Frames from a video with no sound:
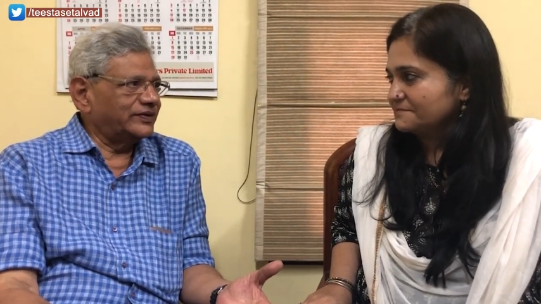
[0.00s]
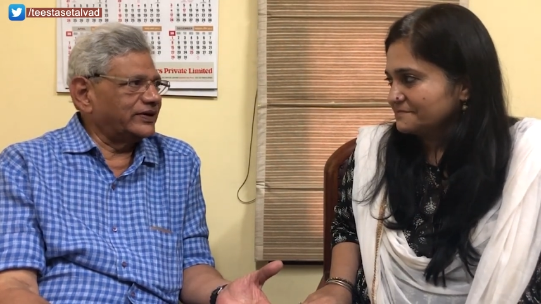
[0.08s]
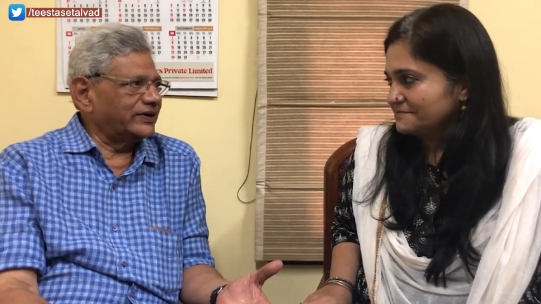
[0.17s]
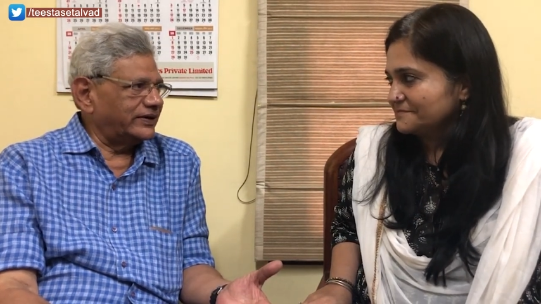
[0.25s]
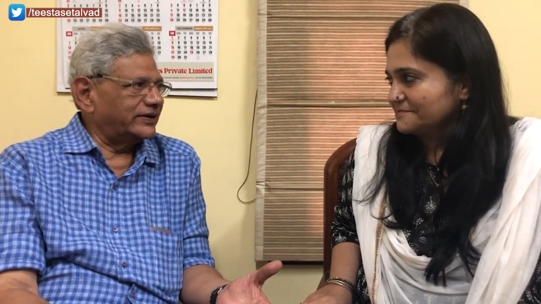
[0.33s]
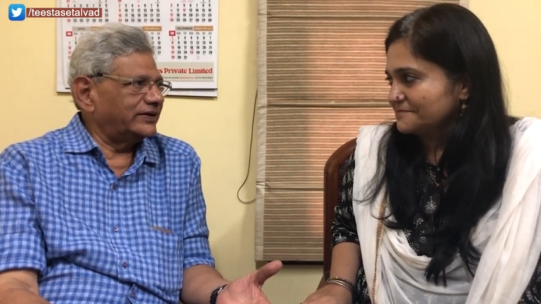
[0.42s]

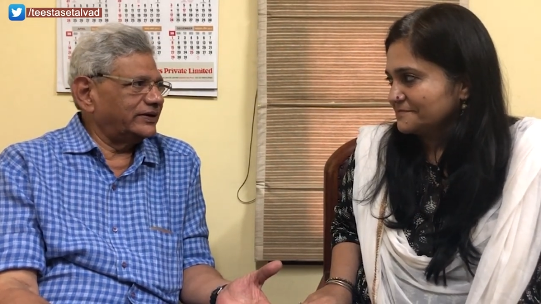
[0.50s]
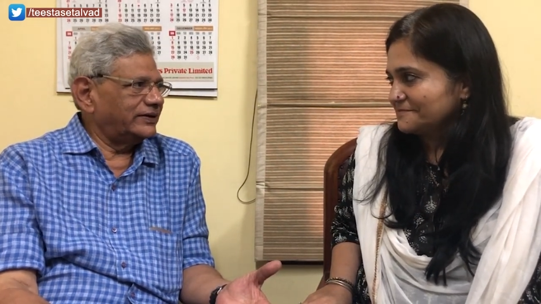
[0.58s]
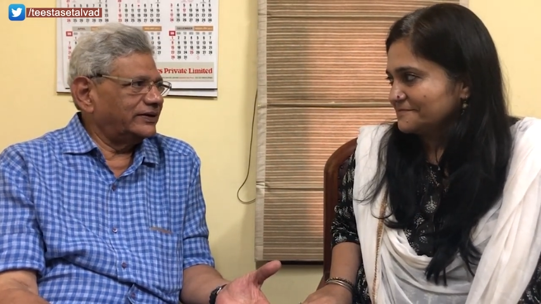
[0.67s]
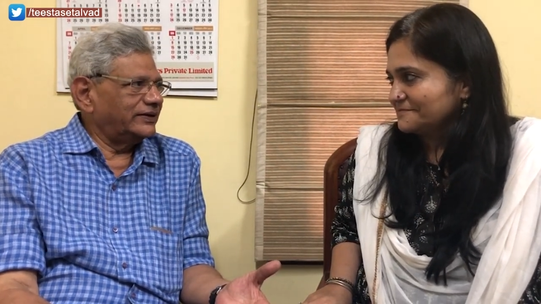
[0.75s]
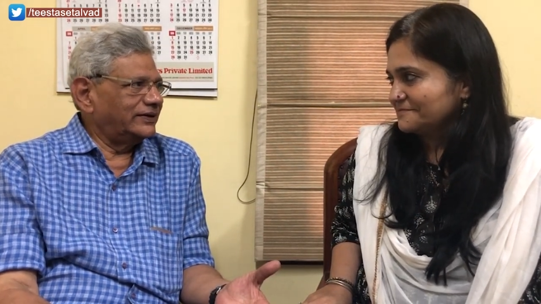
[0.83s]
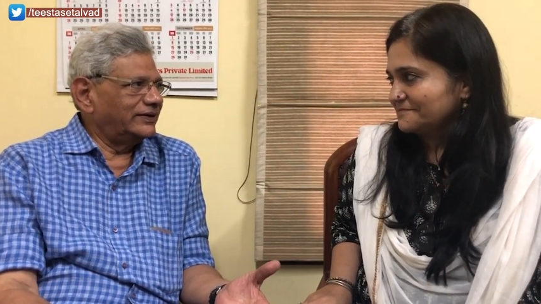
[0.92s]
Speaker 1: very clearly.
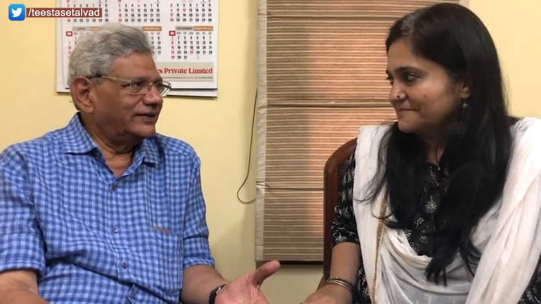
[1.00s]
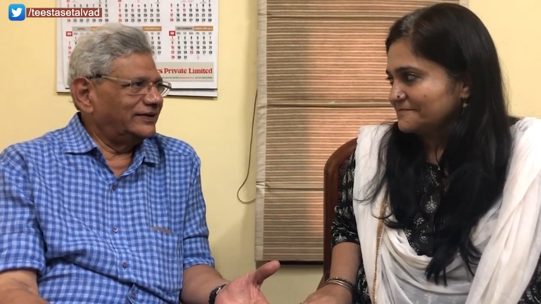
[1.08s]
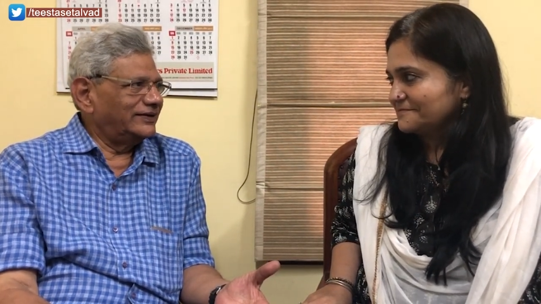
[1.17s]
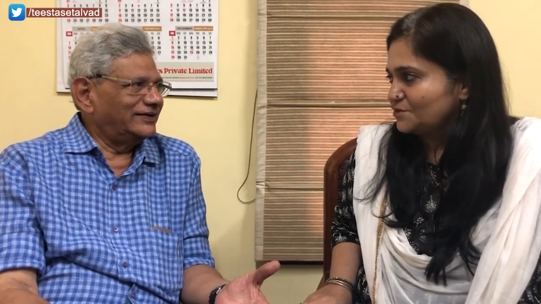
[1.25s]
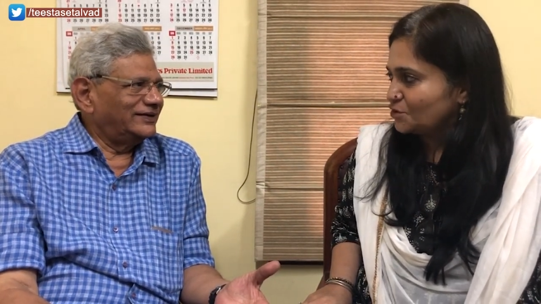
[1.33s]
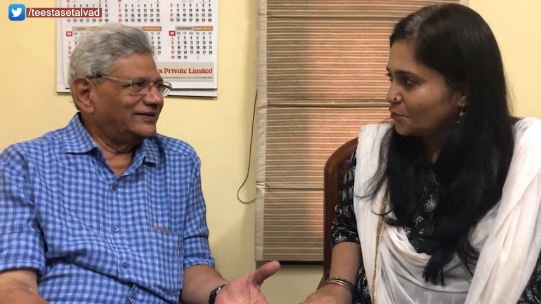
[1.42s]

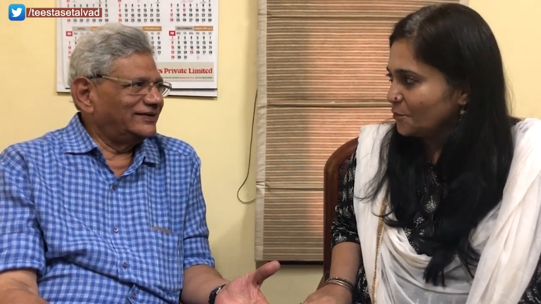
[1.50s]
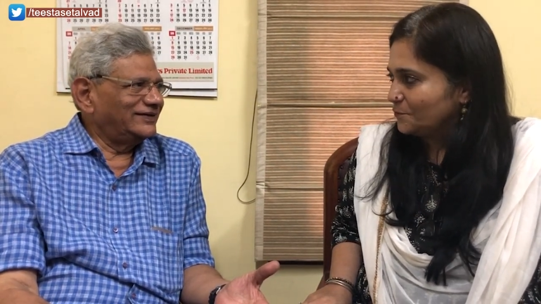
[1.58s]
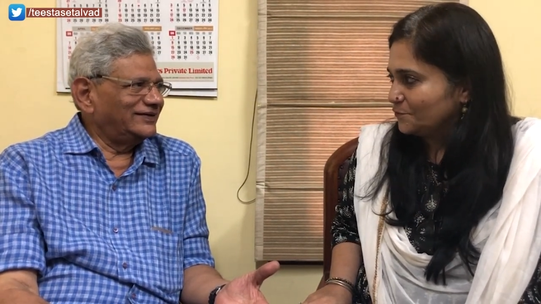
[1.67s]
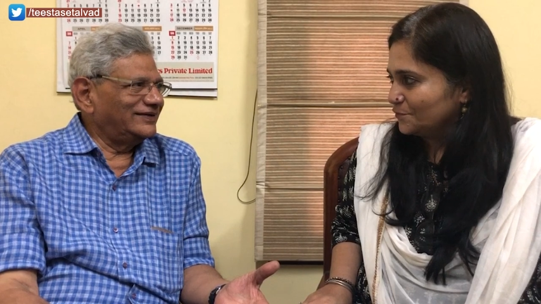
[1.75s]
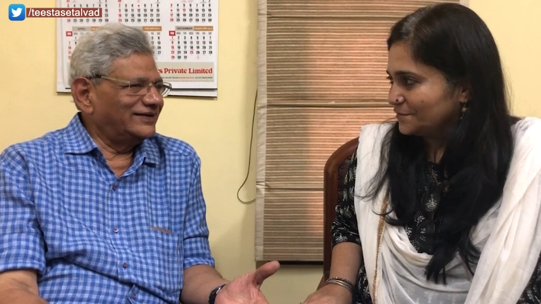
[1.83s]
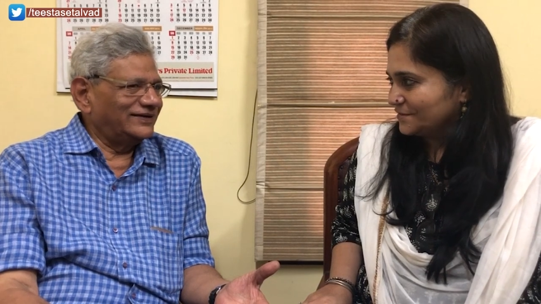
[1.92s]
So you're
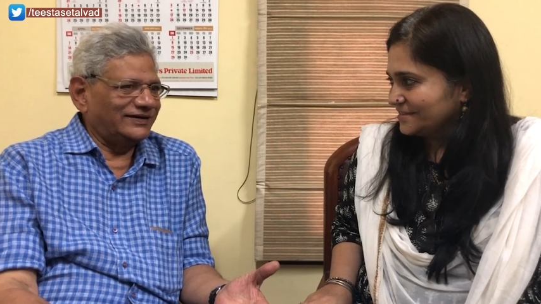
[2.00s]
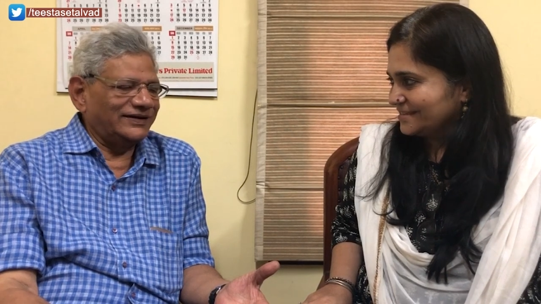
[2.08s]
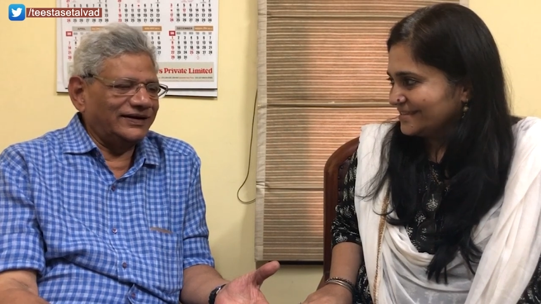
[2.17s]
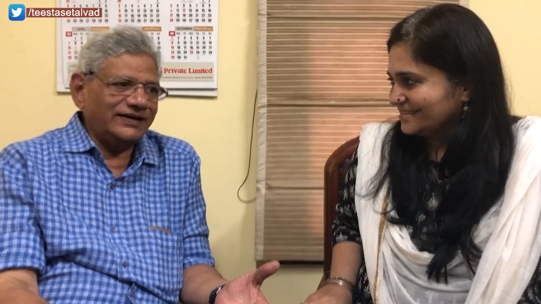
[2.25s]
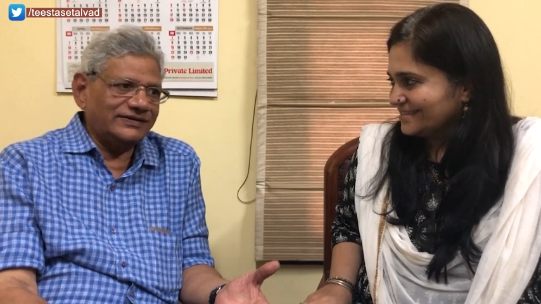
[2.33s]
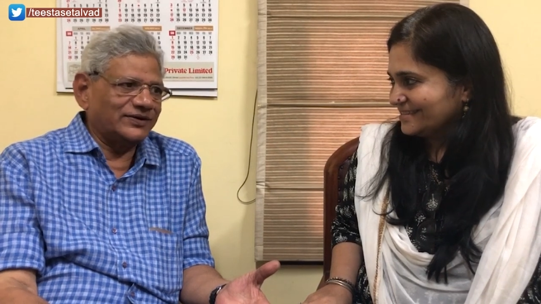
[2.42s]
hopeful?
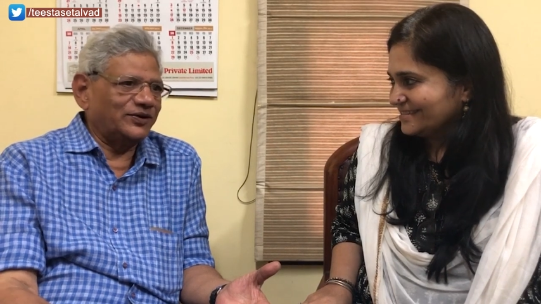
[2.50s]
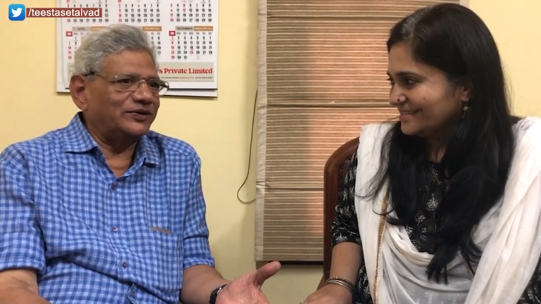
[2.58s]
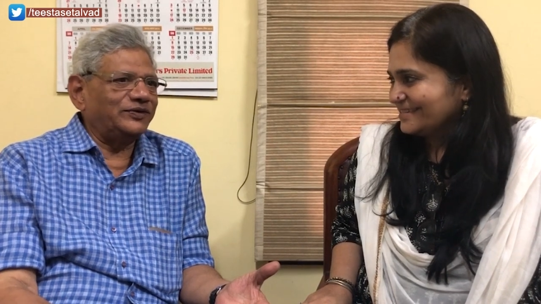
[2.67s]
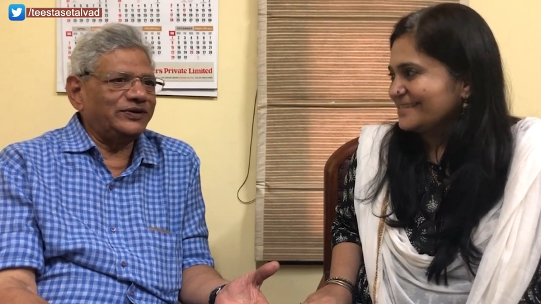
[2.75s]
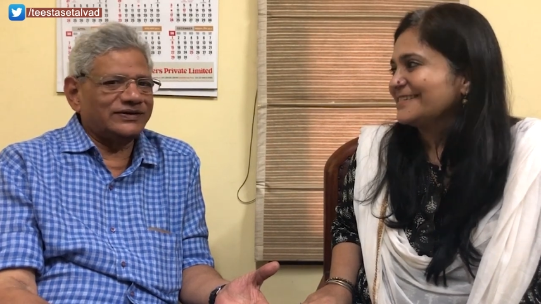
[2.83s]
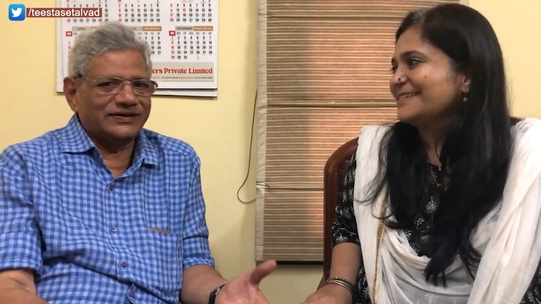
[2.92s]
Yes,
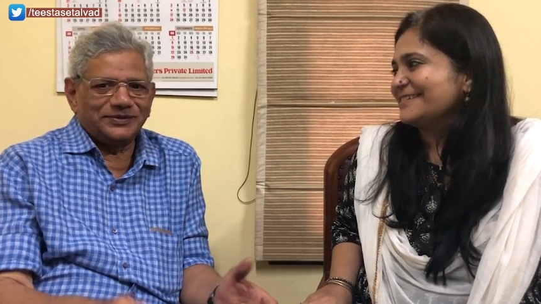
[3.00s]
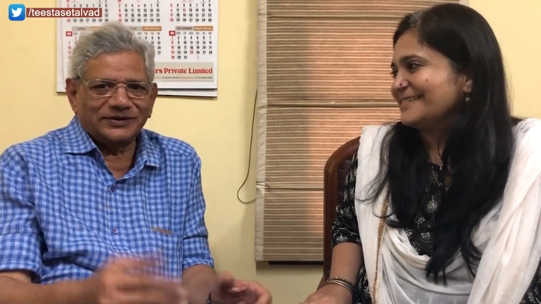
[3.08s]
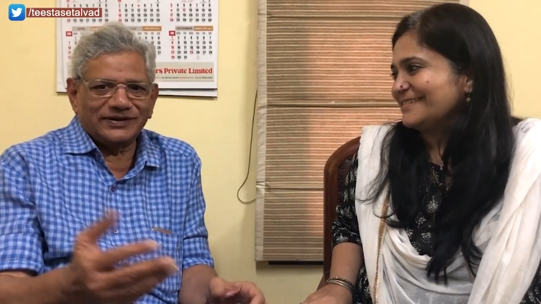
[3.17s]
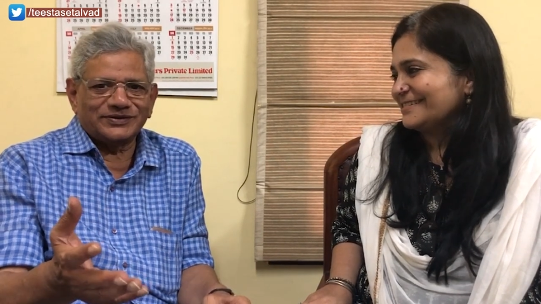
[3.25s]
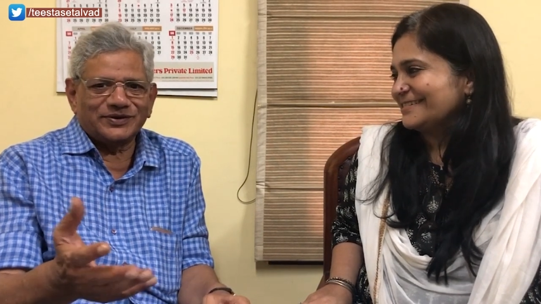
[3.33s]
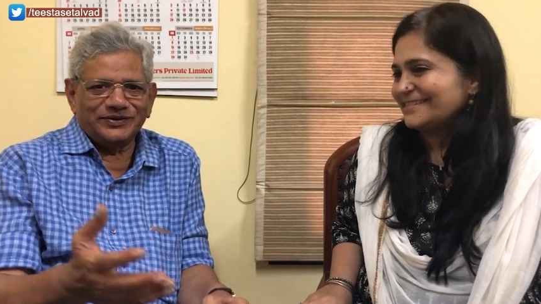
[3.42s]
always. I
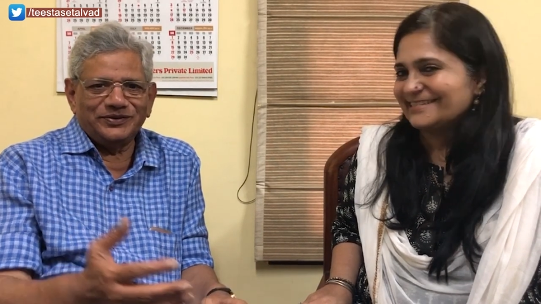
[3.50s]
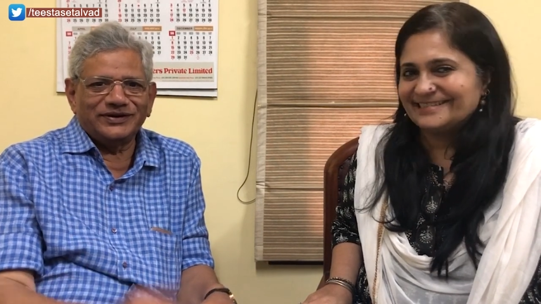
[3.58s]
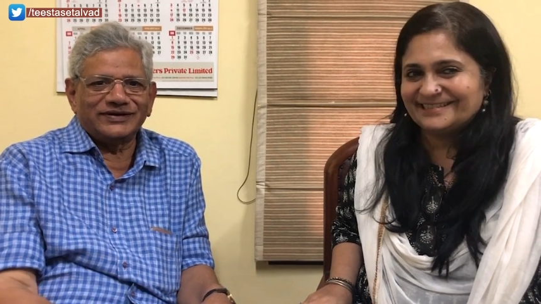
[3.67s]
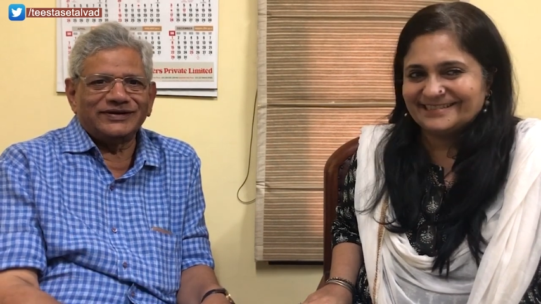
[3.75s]
mean, that's why we are